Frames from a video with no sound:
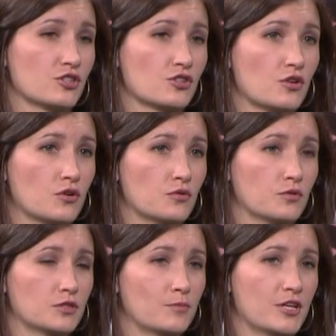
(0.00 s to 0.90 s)

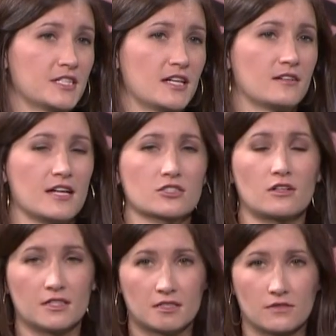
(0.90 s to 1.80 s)
So to break it down,
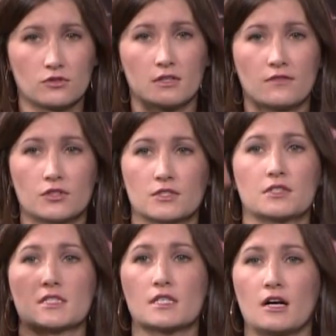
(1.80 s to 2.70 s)
NASCAR has several levels. So at
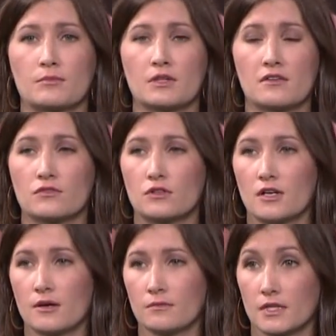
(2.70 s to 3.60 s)
the top level,
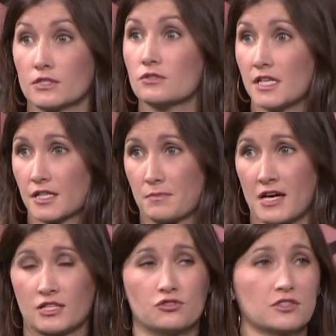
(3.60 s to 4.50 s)
um, like so Danica
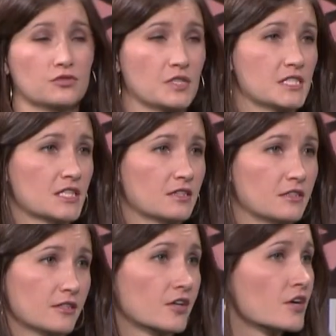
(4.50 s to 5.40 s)
Patrick is racing
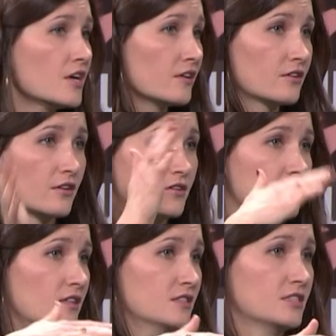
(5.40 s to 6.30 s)
there. There are
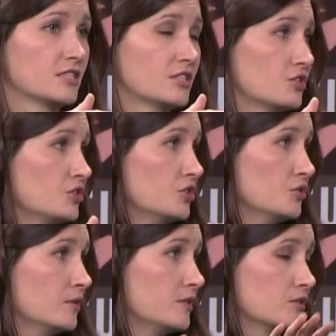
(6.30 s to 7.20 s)
none in Tier
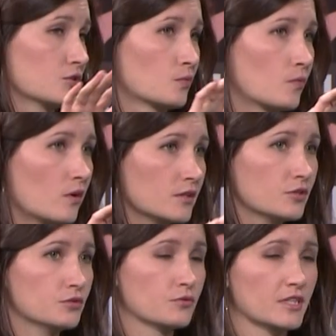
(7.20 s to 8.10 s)
2, and there's one
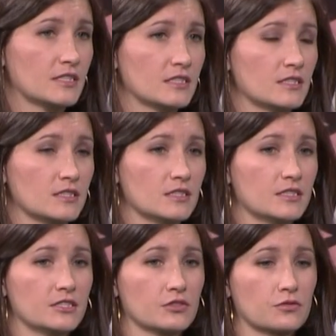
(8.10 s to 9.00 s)
who races in
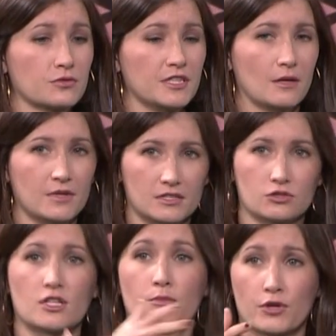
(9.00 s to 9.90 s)
Tier 3. I'm basically
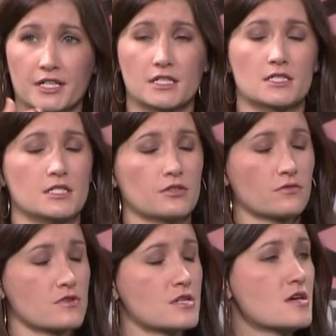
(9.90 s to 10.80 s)
trying to break into Tier
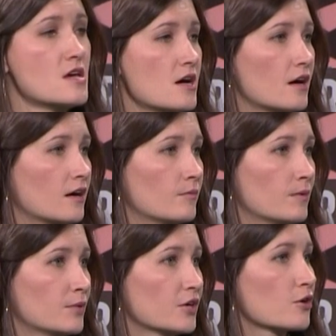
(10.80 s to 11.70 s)
3. Um,
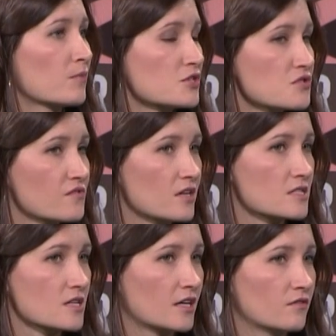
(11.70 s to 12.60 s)
but there are a bunch of
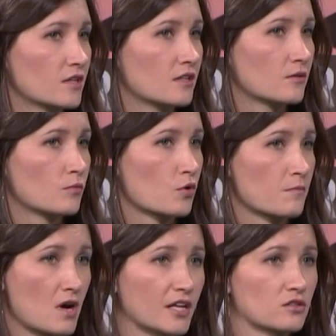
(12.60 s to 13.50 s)
us kind of in the more
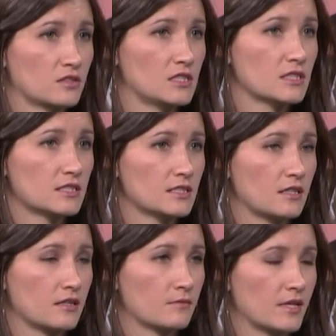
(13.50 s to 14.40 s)
minor leagues.
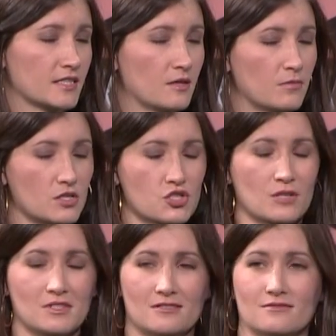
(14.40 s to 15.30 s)
Um, I say a bunch,
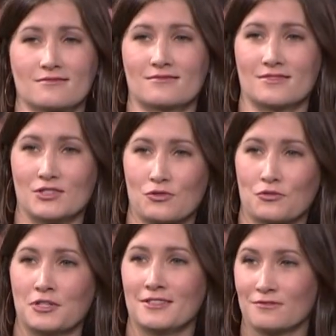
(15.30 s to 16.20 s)
I mean
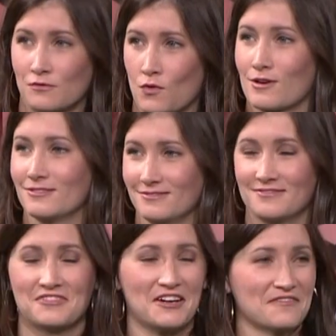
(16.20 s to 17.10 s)
three, four,
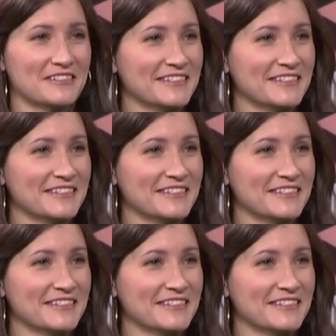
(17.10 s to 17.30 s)
five.